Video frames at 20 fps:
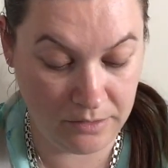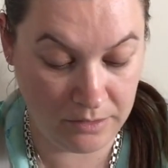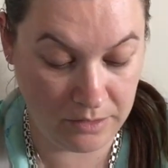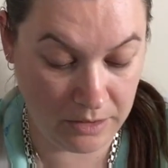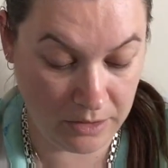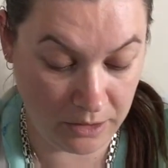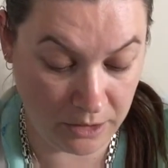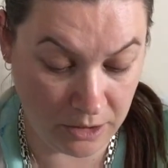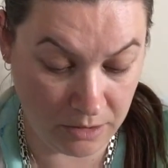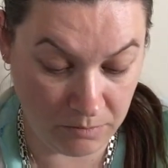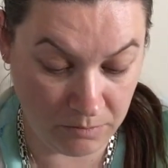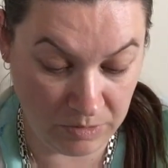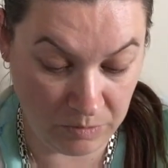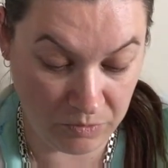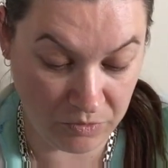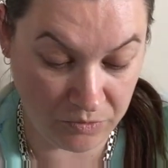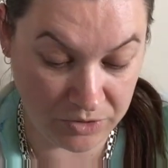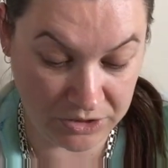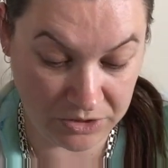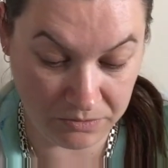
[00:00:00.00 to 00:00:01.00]
and I can't remember
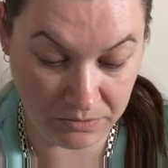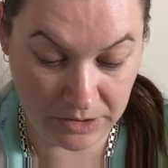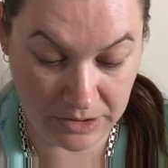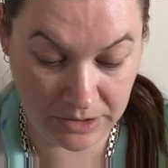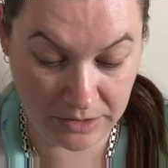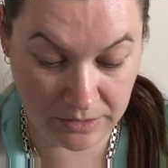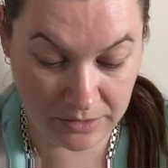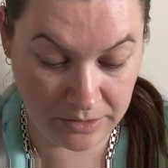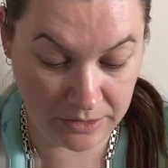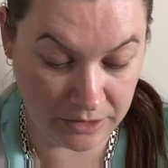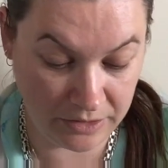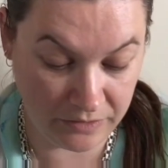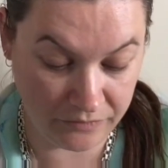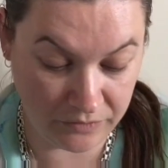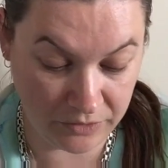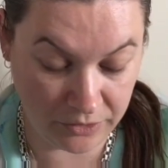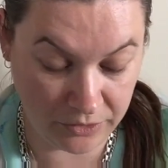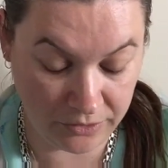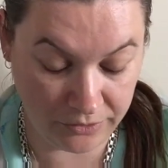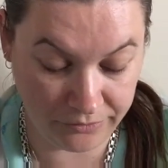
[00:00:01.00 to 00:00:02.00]
which one, so I have to
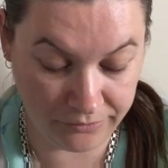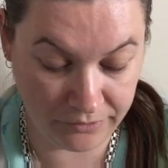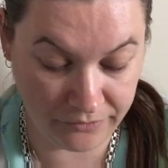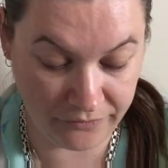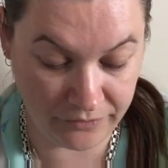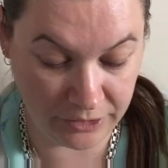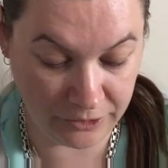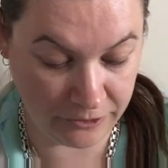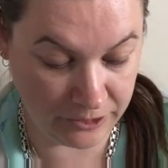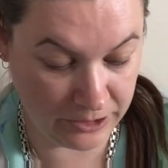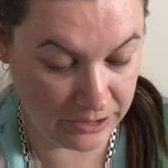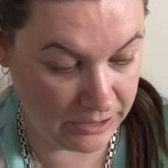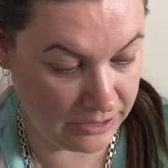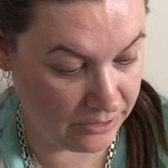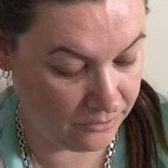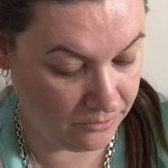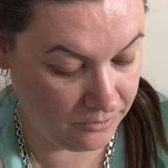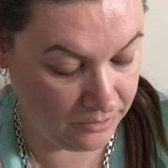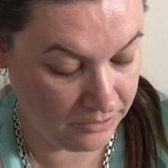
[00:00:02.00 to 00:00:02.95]
go through and figure it out.